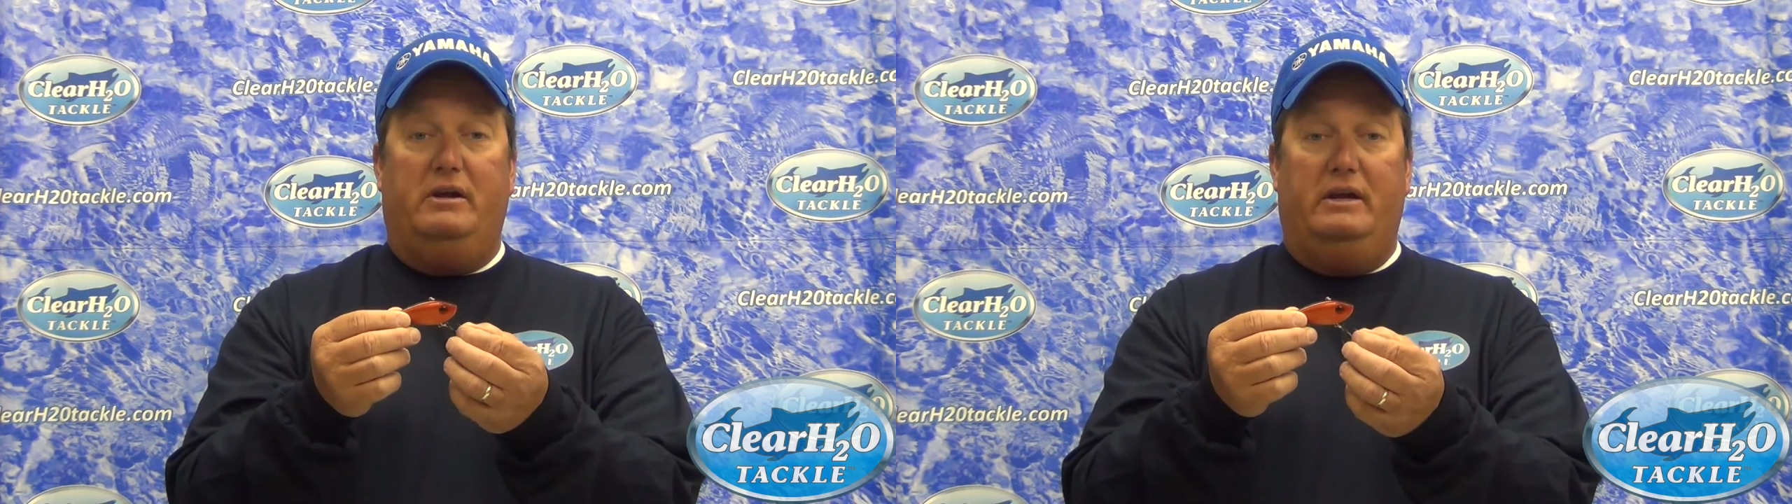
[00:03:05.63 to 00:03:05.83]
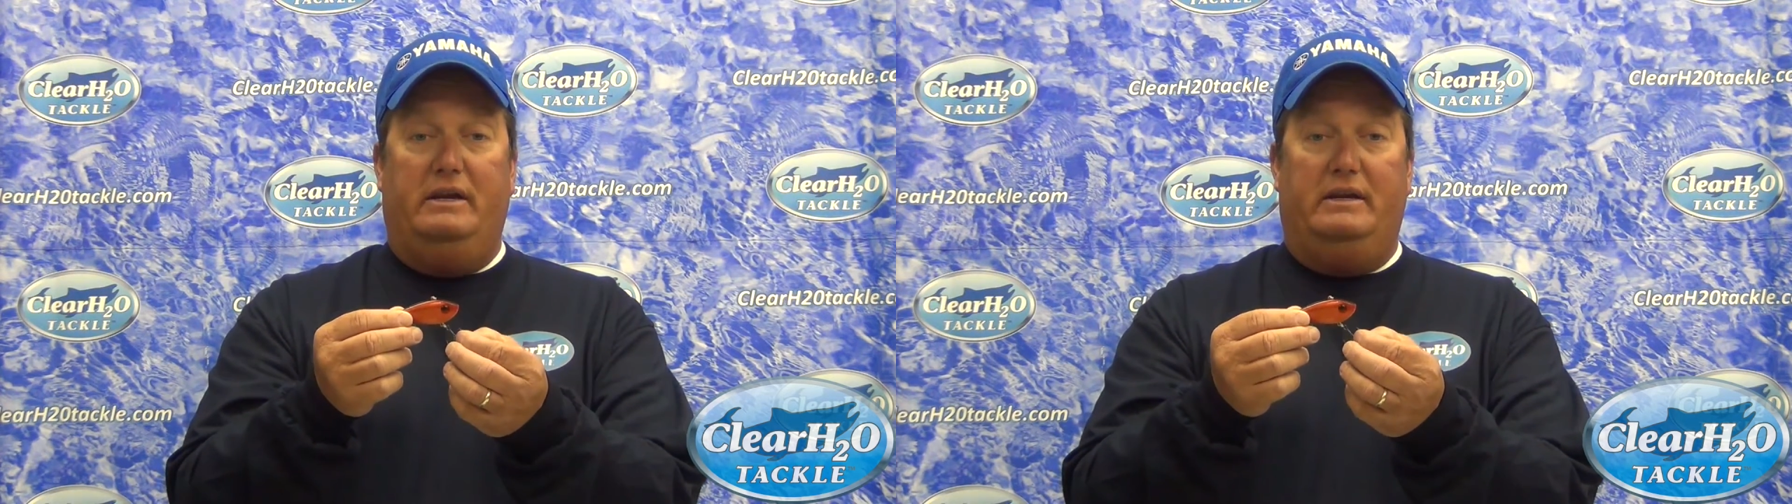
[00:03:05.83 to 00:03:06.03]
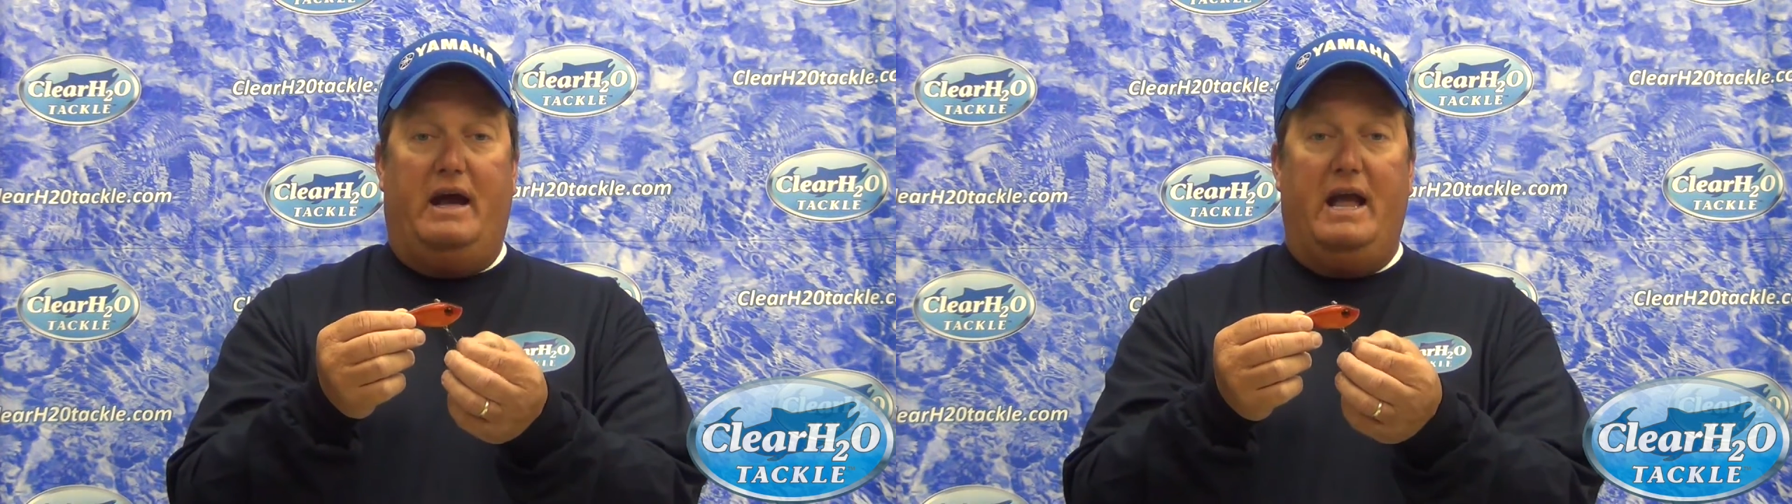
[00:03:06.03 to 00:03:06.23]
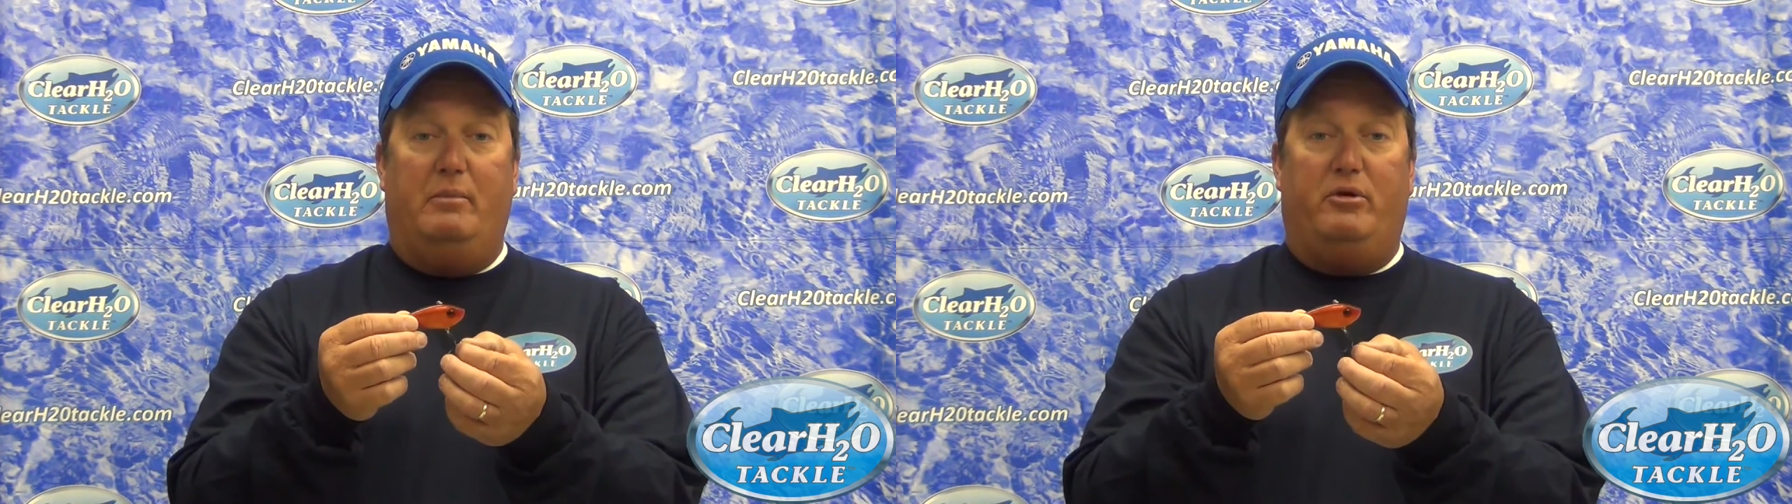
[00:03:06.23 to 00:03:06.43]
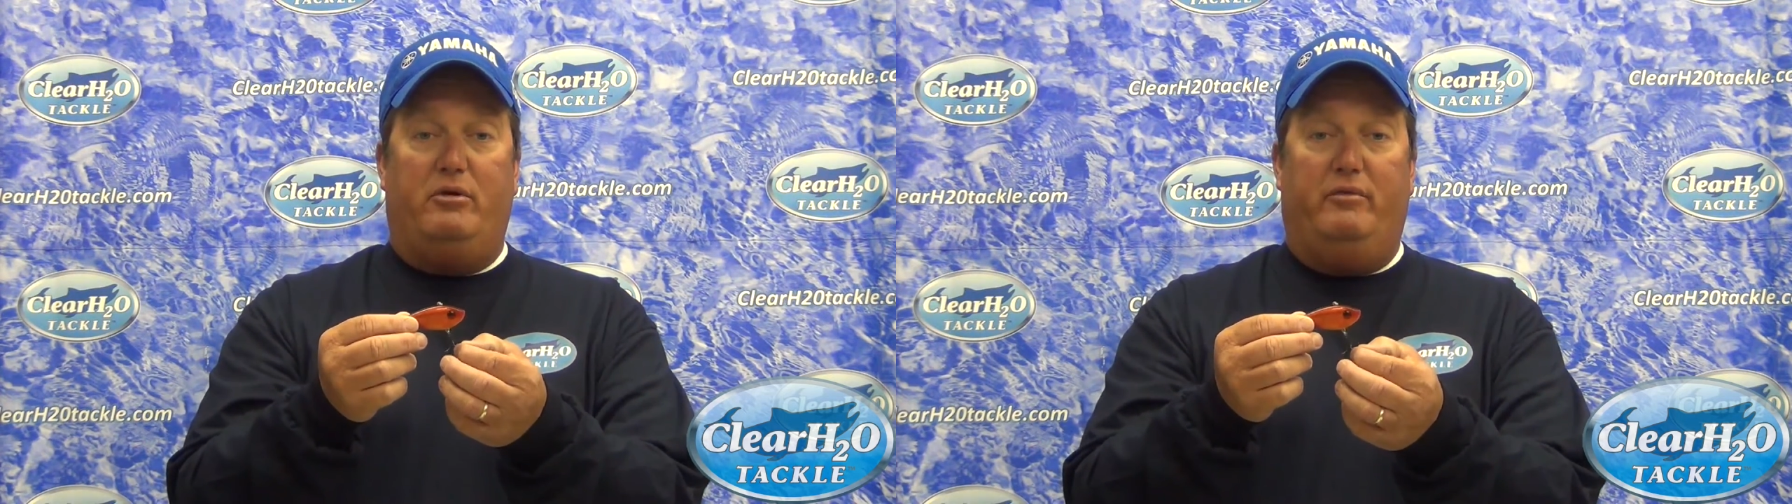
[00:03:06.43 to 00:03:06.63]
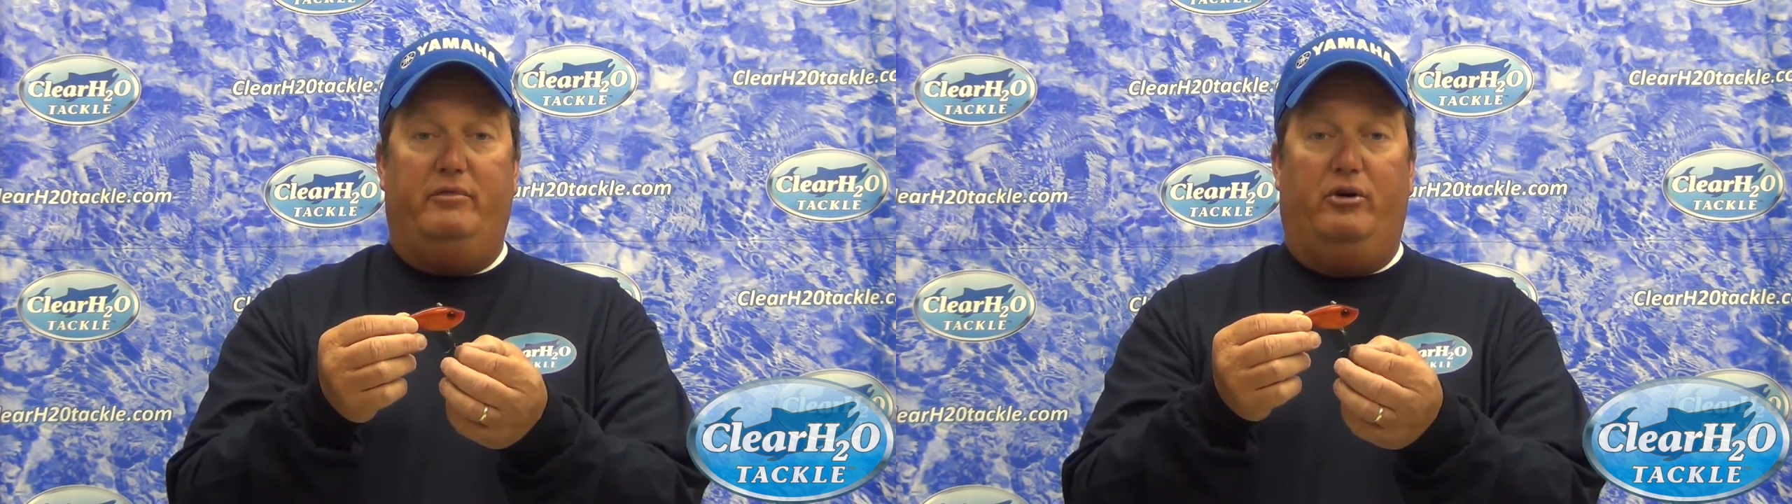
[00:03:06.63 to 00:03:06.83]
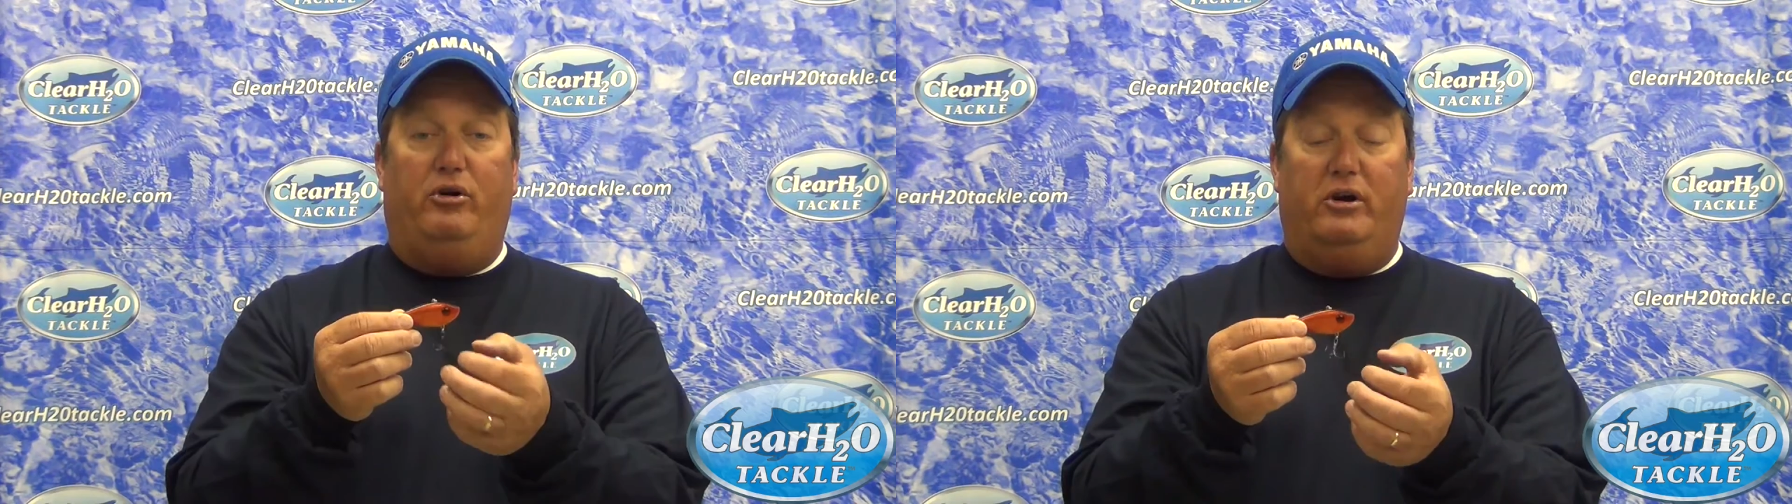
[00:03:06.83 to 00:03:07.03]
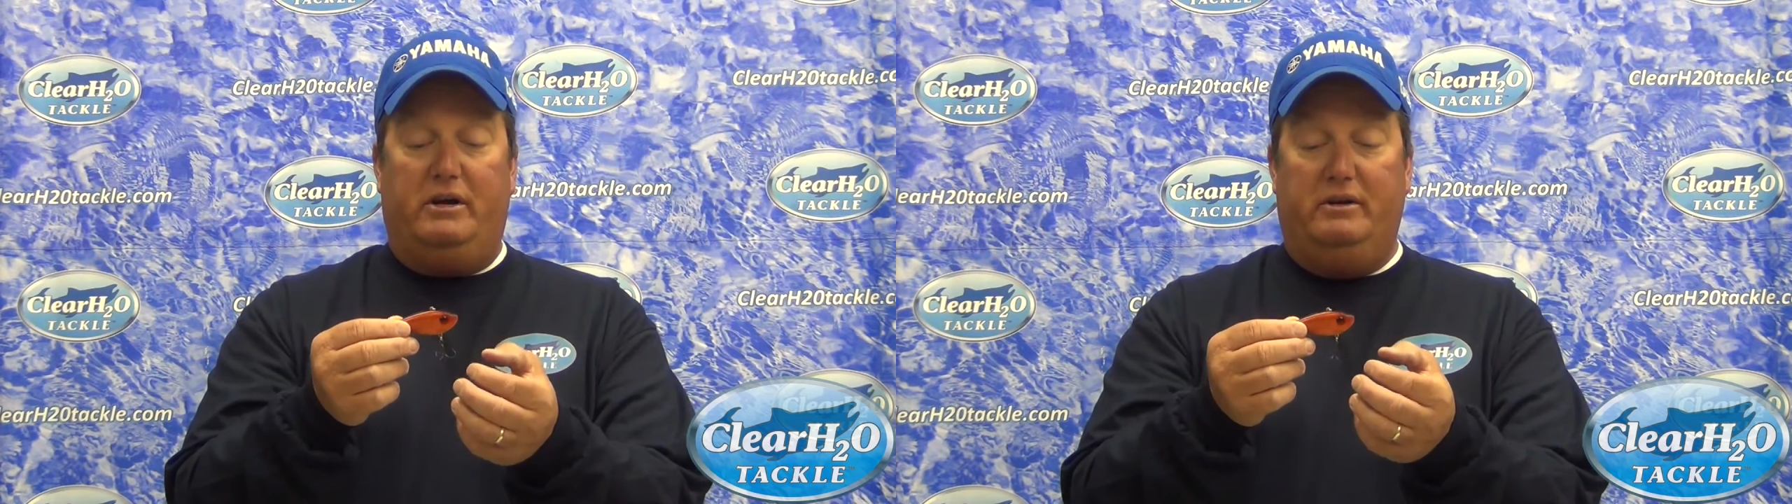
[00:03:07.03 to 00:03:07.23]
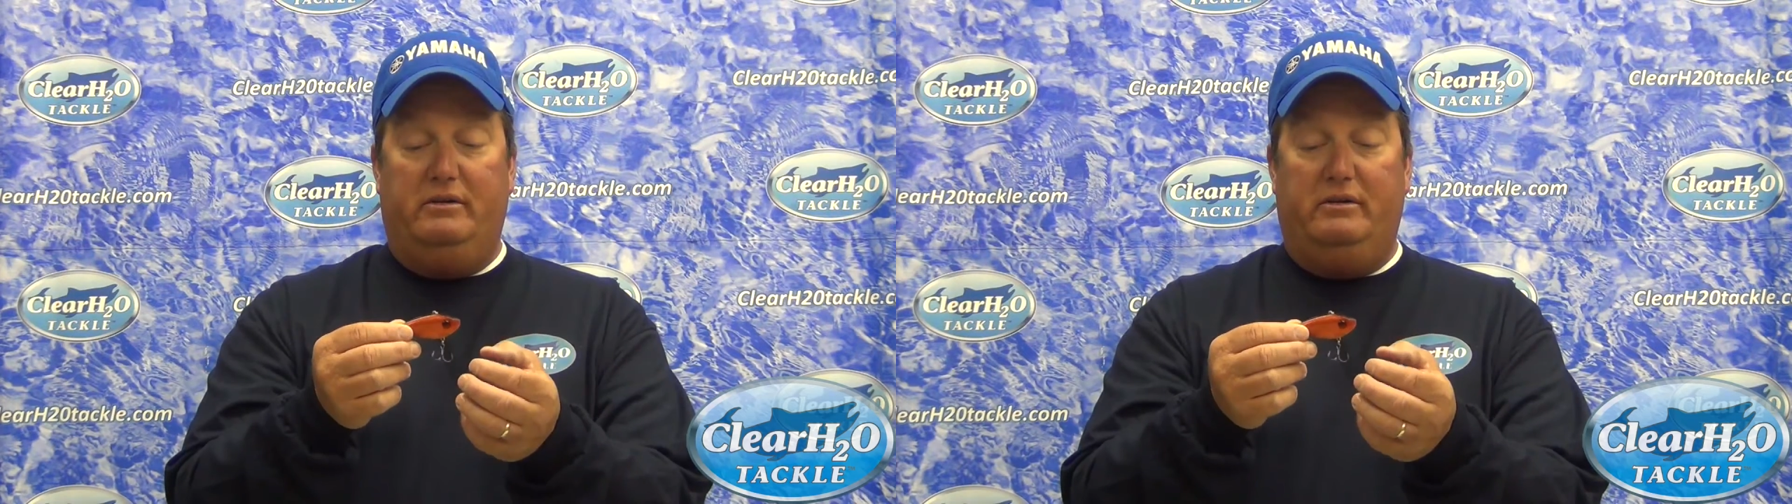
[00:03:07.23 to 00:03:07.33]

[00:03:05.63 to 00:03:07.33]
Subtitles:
in diameter of the hook,